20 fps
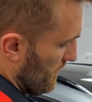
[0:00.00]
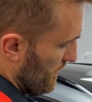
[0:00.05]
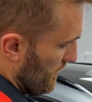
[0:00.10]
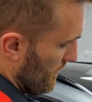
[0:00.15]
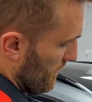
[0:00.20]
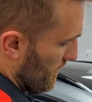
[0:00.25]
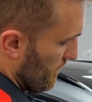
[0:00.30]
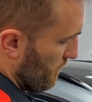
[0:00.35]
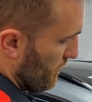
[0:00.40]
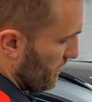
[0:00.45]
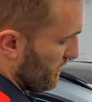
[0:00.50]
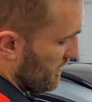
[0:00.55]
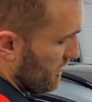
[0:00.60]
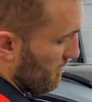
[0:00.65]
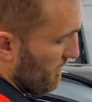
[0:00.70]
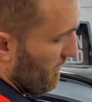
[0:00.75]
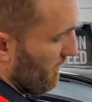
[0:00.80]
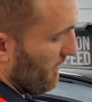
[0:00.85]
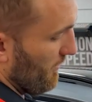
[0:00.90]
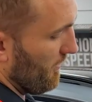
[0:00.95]
You can push
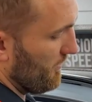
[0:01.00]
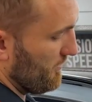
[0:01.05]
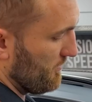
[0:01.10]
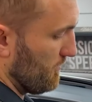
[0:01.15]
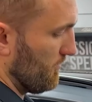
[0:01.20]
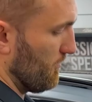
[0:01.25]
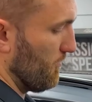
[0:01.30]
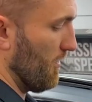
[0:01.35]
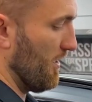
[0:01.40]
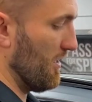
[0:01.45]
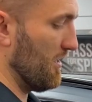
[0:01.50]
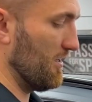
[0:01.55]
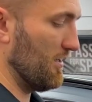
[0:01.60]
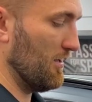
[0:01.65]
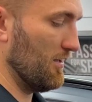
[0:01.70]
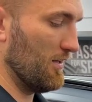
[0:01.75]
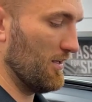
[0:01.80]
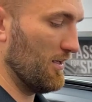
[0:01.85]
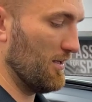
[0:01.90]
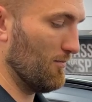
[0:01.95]
the mirror glass all the way in
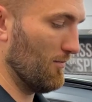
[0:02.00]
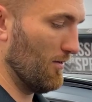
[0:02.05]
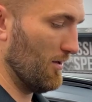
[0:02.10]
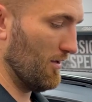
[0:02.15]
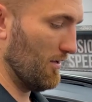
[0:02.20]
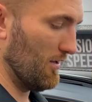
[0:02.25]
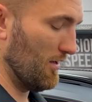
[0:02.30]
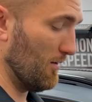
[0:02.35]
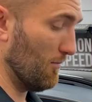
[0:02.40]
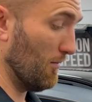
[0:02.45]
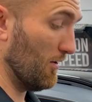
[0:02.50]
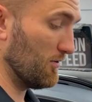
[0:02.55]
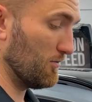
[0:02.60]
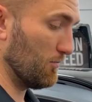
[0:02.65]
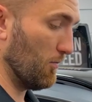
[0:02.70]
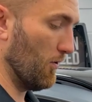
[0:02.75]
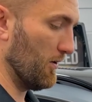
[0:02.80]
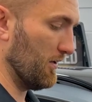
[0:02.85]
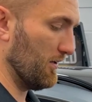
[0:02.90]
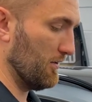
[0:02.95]
at the
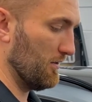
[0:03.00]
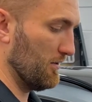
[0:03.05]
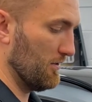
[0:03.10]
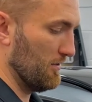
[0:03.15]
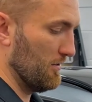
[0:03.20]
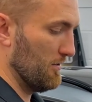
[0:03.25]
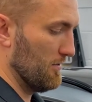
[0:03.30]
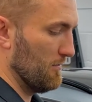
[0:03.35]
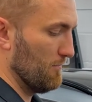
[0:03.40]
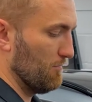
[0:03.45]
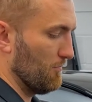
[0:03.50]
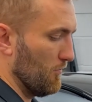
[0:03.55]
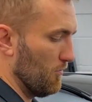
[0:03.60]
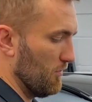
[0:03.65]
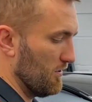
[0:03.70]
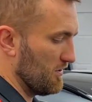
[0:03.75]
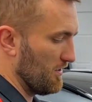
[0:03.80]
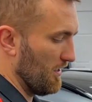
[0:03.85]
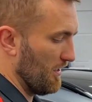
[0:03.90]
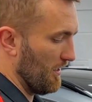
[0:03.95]
innermost point,
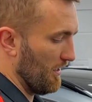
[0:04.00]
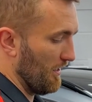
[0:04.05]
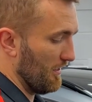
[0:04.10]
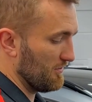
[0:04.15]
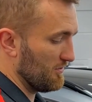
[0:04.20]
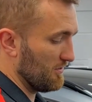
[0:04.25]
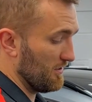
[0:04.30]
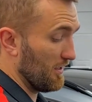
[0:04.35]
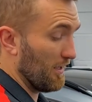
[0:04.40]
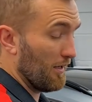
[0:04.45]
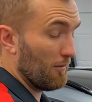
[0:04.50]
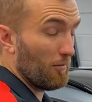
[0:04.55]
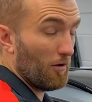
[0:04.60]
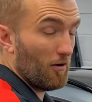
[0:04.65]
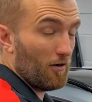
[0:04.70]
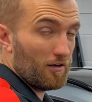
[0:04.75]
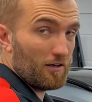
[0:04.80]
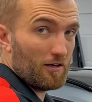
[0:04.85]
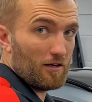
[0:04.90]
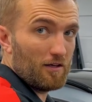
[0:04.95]
which then allows you to get
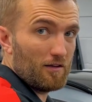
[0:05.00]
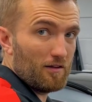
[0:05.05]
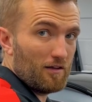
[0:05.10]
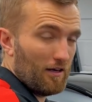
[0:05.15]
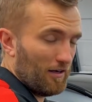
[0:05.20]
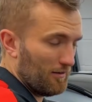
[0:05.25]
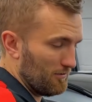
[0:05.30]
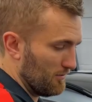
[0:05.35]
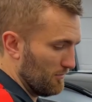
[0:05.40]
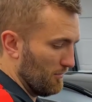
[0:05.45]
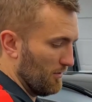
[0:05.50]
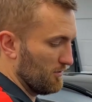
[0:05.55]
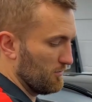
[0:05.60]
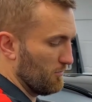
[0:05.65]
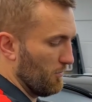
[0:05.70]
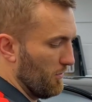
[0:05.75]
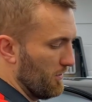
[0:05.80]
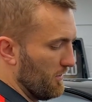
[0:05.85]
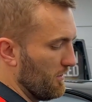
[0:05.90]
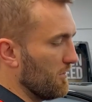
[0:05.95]
behind it at the
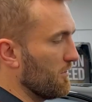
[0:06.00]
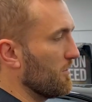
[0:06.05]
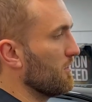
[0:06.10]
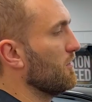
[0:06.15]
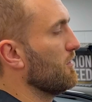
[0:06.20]
outermost point.